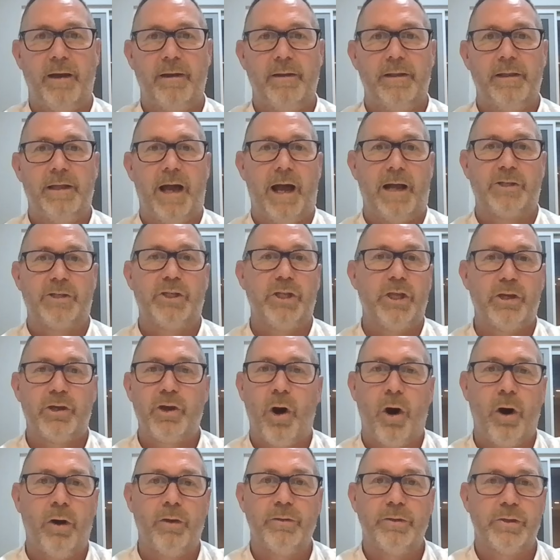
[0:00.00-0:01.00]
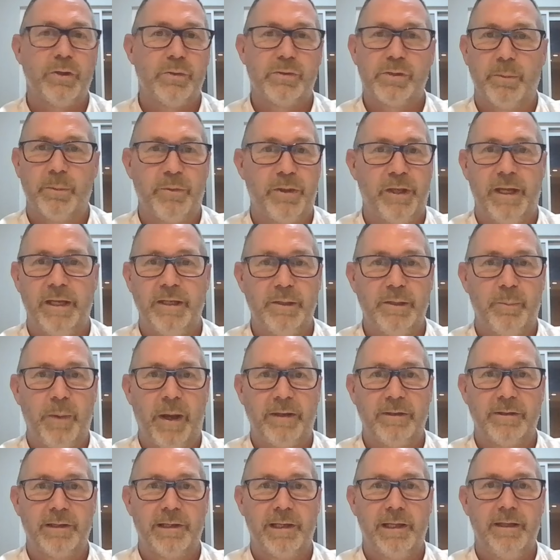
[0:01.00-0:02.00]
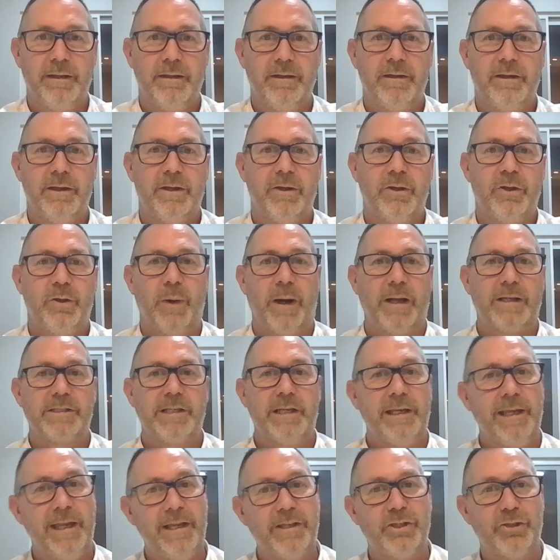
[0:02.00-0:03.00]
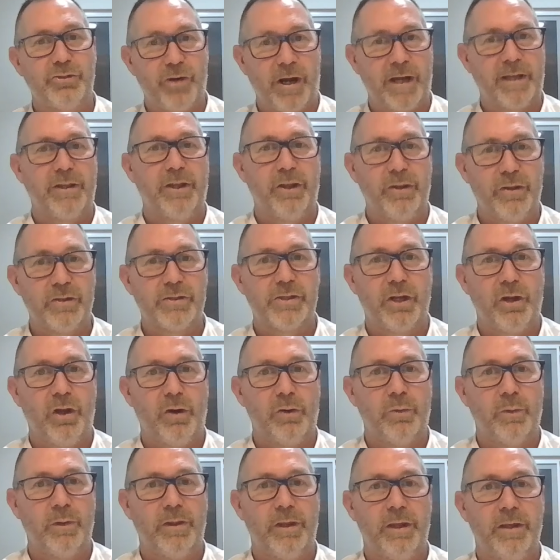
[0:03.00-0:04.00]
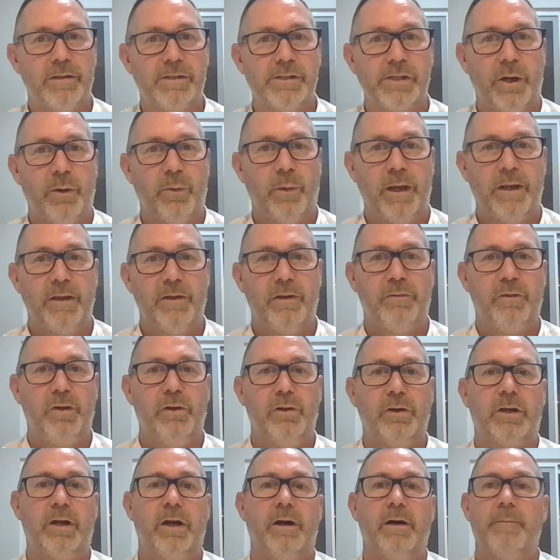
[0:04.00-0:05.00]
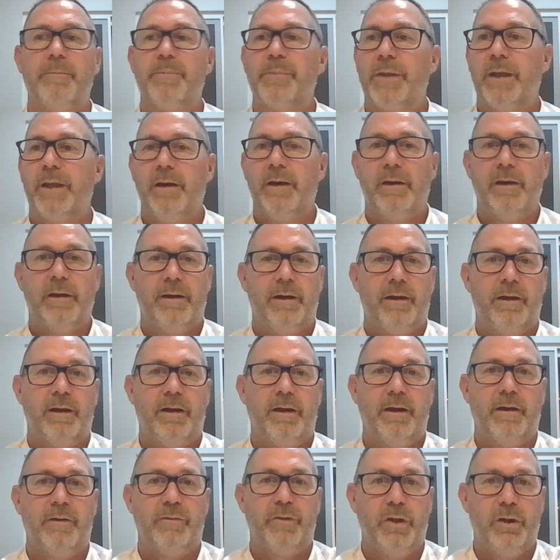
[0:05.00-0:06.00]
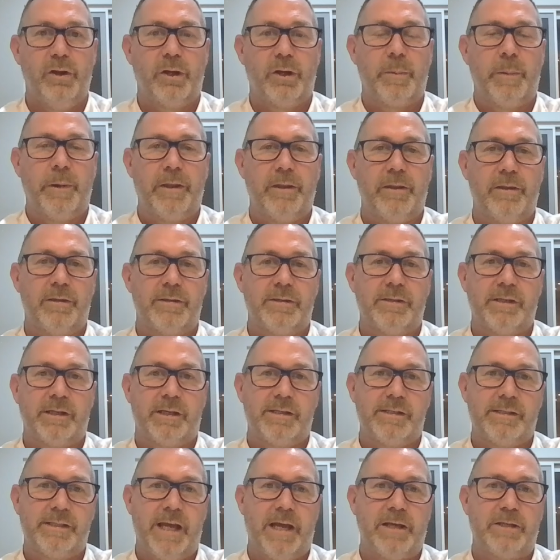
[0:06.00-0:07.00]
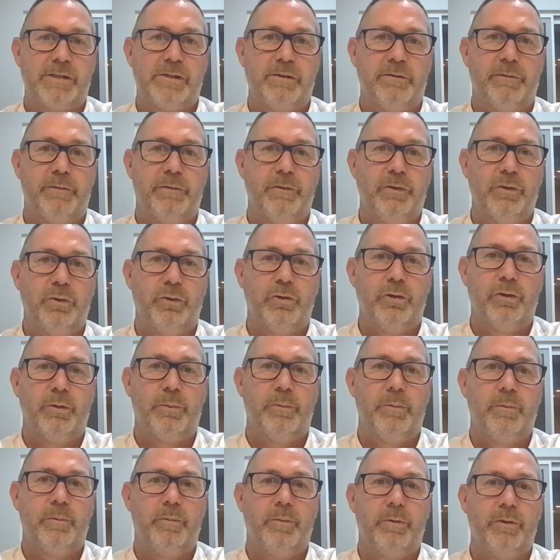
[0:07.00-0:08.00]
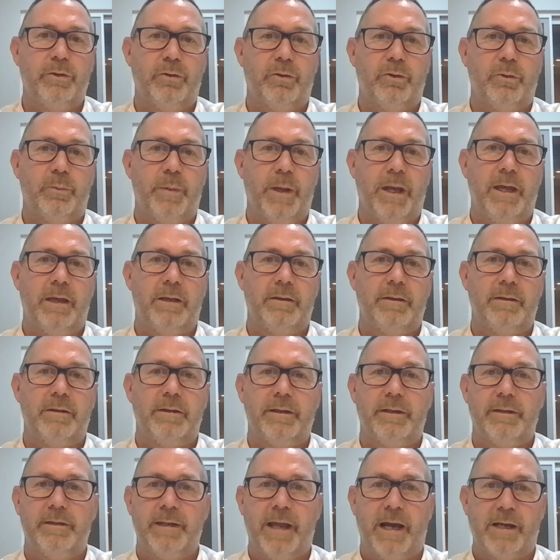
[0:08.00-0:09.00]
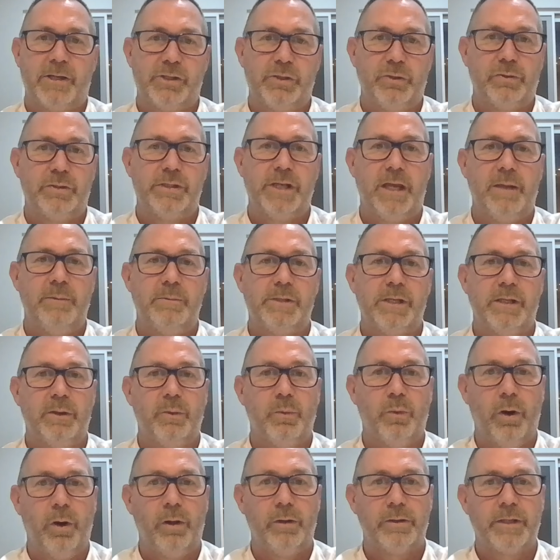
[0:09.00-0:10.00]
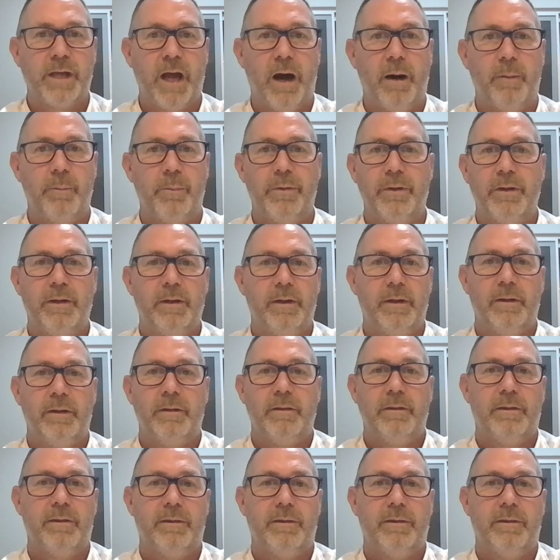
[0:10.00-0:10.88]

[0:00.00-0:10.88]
where actually you can't do something independently. You actually need to drag the others along with you. So when if you look at if you look at the success of Europe, European national teams in the World Cup,